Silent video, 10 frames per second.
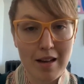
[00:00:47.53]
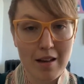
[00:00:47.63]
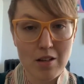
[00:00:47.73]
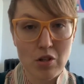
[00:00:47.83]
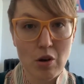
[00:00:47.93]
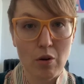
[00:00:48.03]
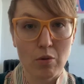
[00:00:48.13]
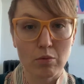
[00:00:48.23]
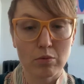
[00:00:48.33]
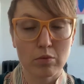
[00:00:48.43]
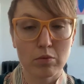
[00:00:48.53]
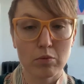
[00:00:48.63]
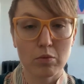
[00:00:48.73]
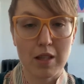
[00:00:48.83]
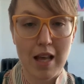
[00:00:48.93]
So
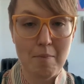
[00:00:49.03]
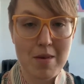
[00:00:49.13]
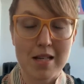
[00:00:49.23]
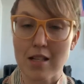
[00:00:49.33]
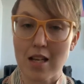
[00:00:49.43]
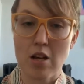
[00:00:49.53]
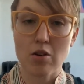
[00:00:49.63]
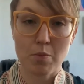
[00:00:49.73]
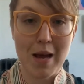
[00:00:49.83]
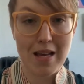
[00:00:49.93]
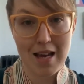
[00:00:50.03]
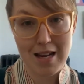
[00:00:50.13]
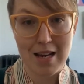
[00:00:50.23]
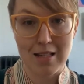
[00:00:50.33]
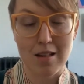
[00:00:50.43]
what that means is that you don't pay
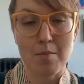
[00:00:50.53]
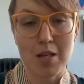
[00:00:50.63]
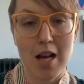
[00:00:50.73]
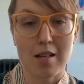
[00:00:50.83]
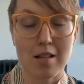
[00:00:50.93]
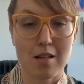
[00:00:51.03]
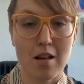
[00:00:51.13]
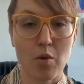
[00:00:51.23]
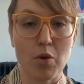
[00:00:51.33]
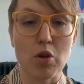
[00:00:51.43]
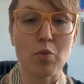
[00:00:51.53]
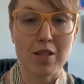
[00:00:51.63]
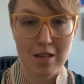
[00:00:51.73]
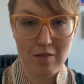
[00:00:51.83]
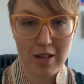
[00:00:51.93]
any income taxes on it when you
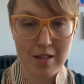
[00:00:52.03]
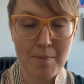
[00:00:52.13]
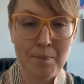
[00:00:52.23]
receive it.